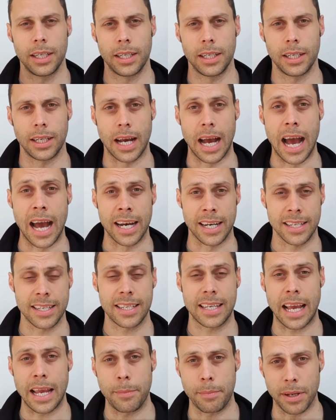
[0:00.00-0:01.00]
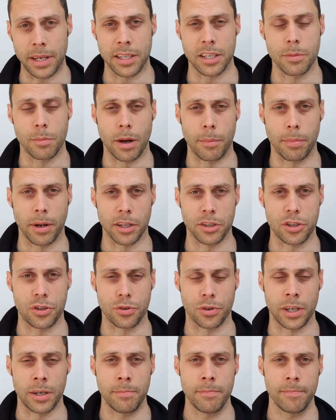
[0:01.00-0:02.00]
and escape into my
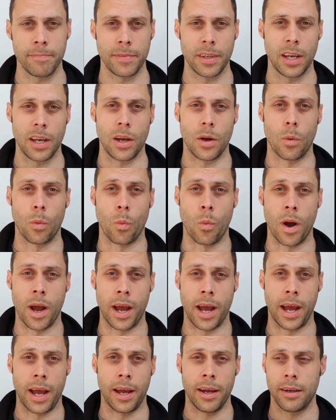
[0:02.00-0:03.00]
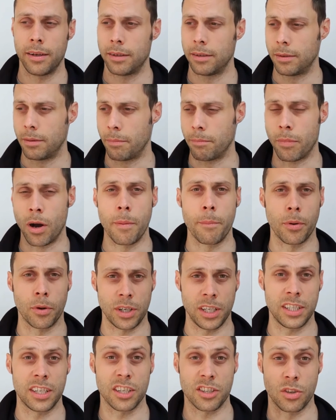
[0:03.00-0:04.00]
bloodstream, where my body
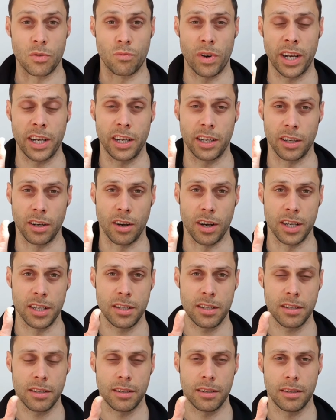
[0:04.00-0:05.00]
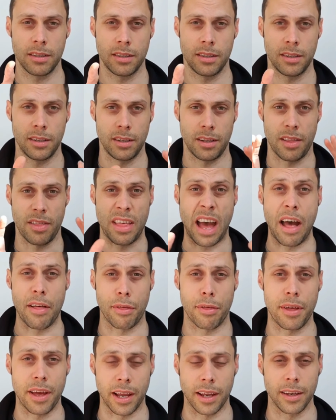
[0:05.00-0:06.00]
doesn't recognize that
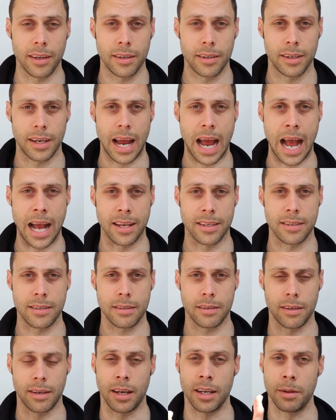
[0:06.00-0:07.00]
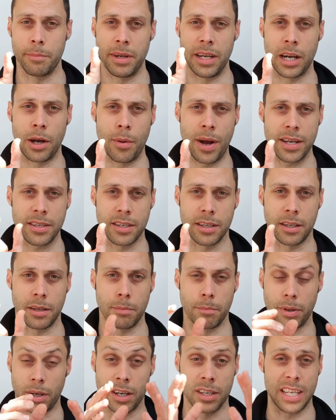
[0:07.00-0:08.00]
thing as an amino acid
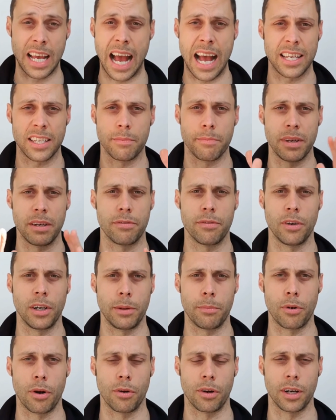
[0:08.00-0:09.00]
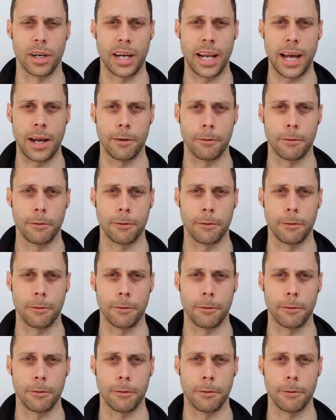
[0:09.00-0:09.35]
because it hasn't been fully broken down.